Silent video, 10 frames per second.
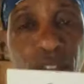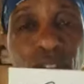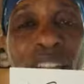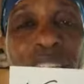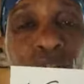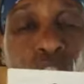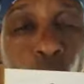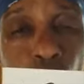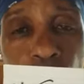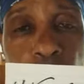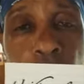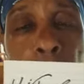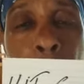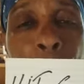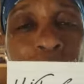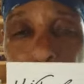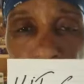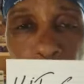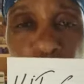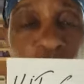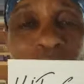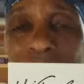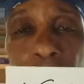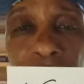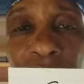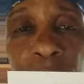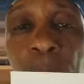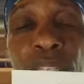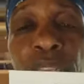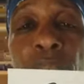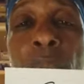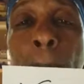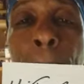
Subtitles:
5,000 milligrams of vitamin C per day,